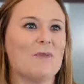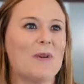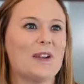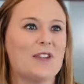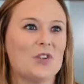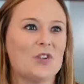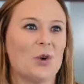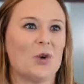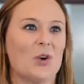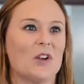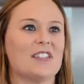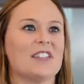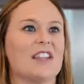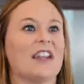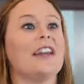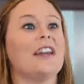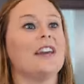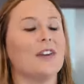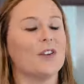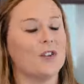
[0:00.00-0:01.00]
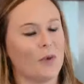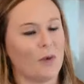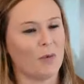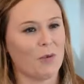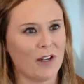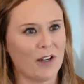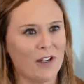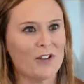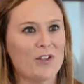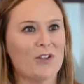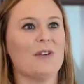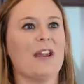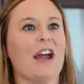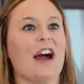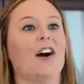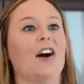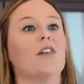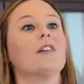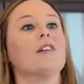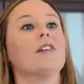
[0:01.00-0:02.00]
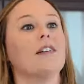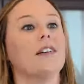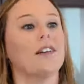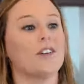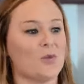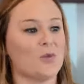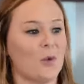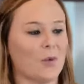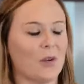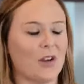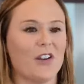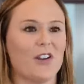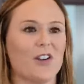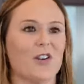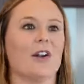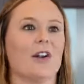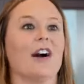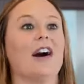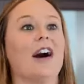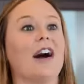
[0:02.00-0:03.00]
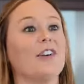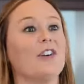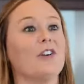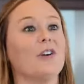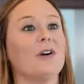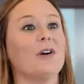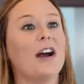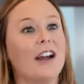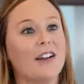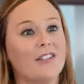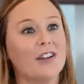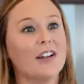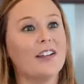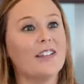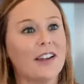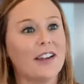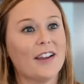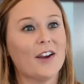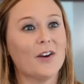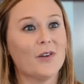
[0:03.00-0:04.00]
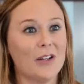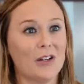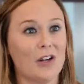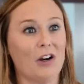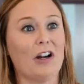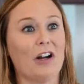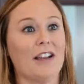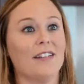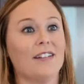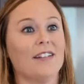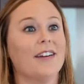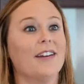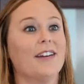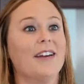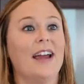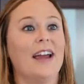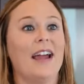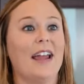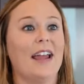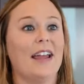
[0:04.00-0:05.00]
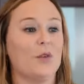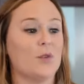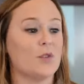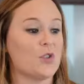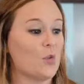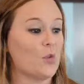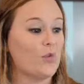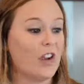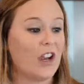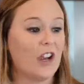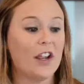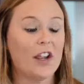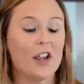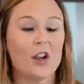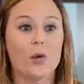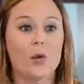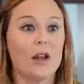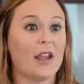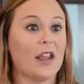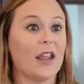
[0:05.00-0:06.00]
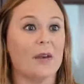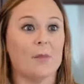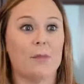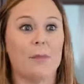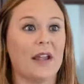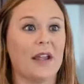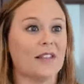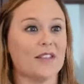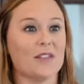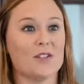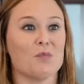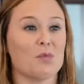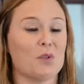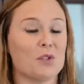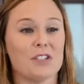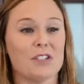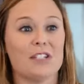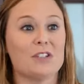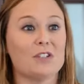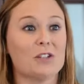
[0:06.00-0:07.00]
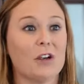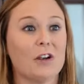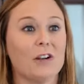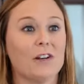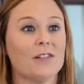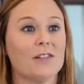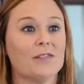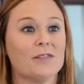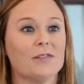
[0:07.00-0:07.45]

on my shoulder and say, here's what we're going to do now. Here's what we're going to do now. I knew everything going on and it was a very quick and painless procedure.